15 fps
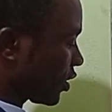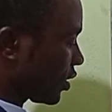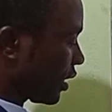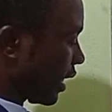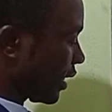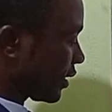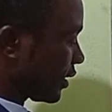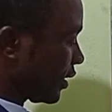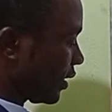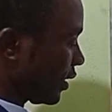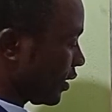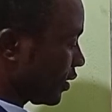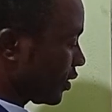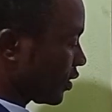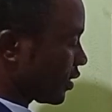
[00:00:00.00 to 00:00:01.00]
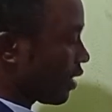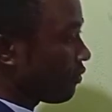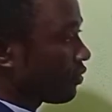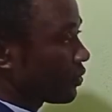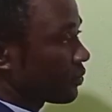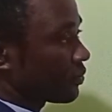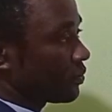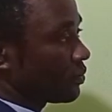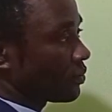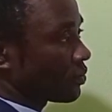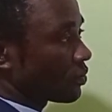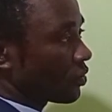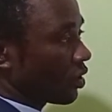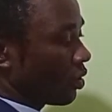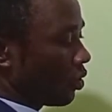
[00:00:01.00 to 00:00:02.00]
37.
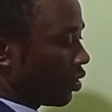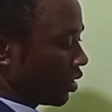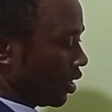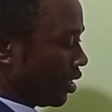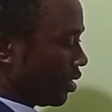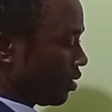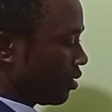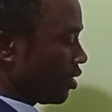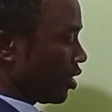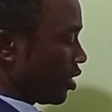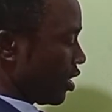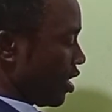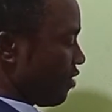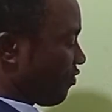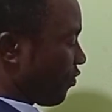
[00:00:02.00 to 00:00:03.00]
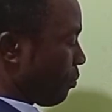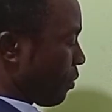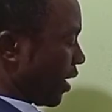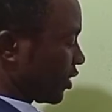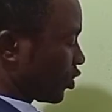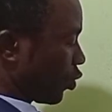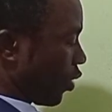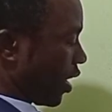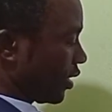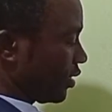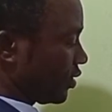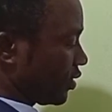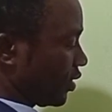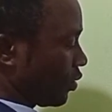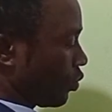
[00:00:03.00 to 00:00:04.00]
Okay, if mass
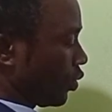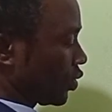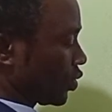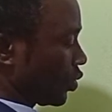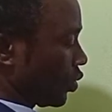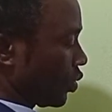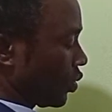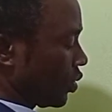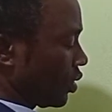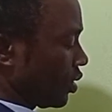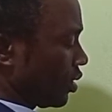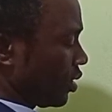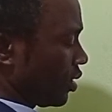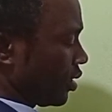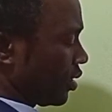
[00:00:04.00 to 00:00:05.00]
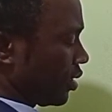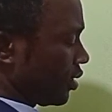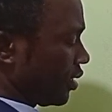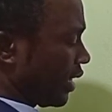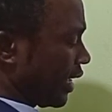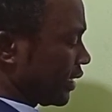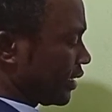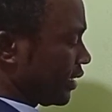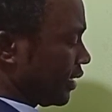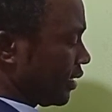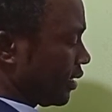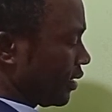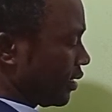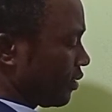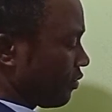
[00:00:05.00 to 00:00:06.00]
1 is equals to
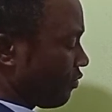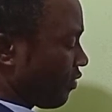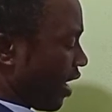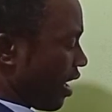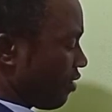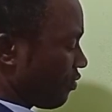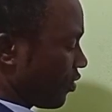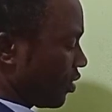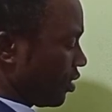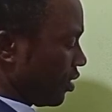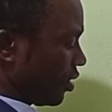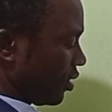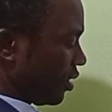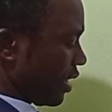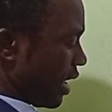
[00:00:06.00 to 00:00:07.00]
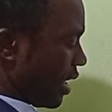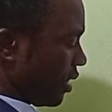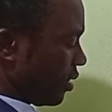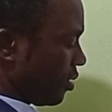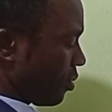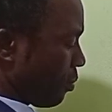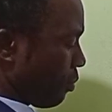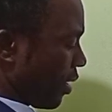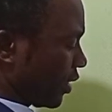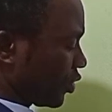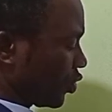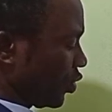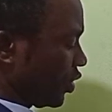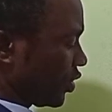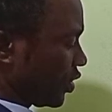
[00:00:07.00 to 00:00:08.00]
35, then
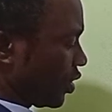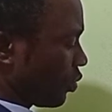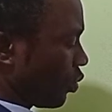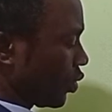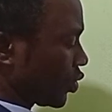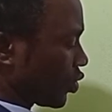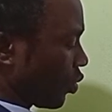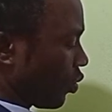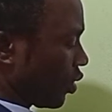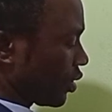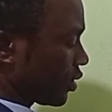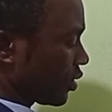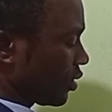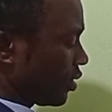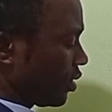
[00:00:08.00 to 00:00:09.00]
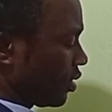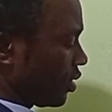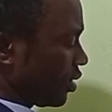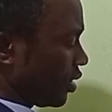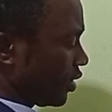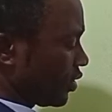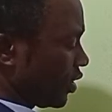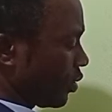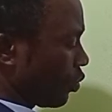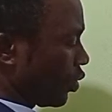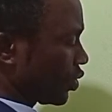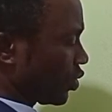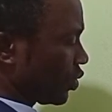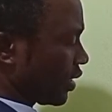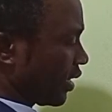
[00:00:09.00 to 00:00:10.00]
mass 2 is equals to what? Is
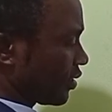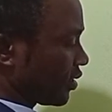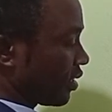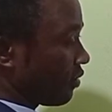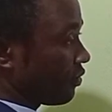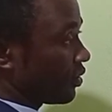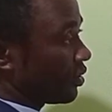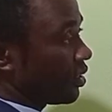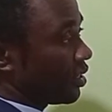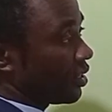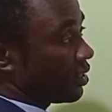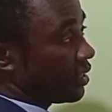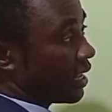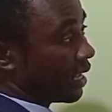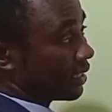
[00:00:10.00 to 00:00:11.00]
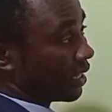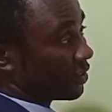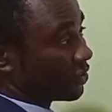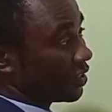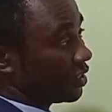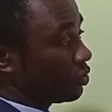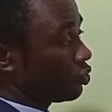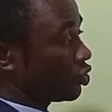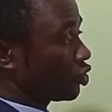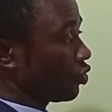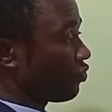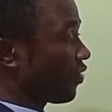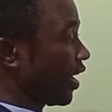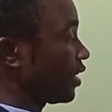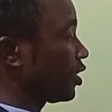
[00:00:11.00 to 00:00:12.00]
equals to 37. They are now saying we
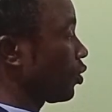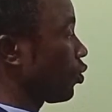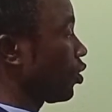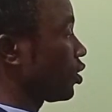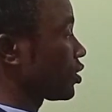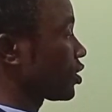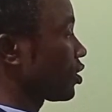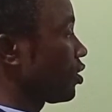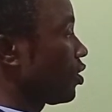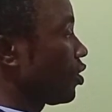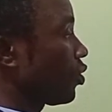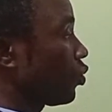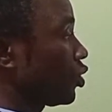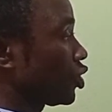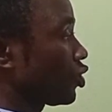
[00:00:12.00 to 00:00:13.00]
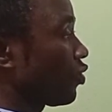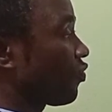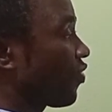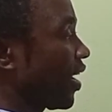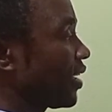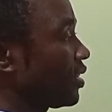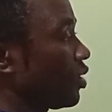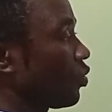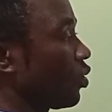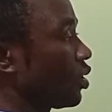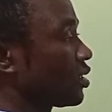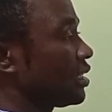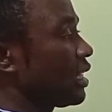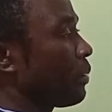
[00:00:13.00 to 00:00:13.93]
should find the what? We should find the what?